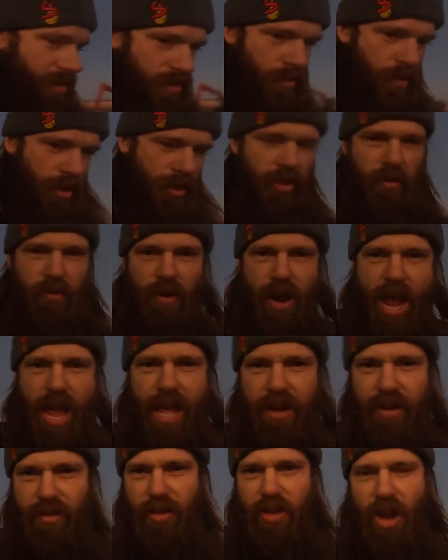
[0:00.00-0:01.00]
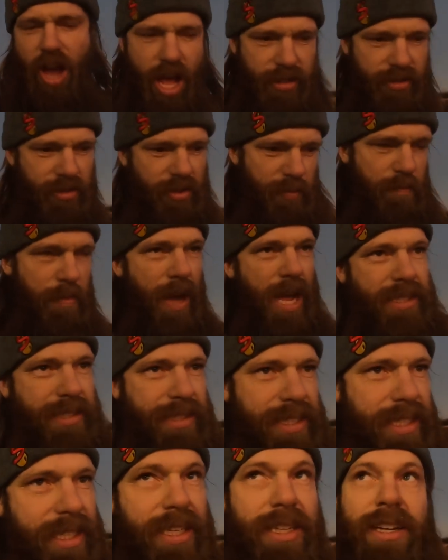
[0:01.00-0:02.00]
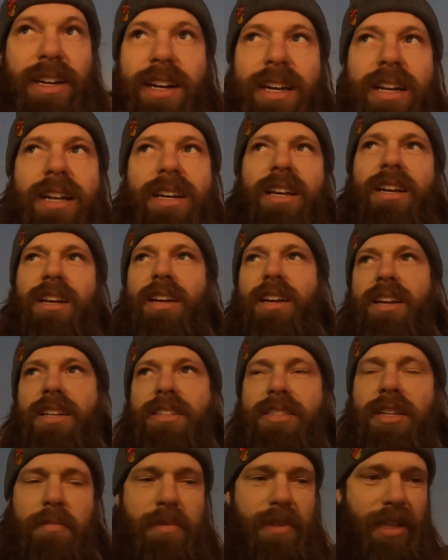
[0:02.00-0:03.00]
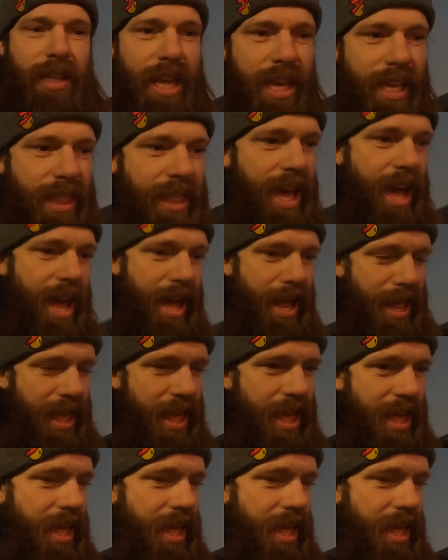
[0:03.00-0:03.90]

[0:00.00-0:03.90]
isn't working right or the nozzle's busted or something like that.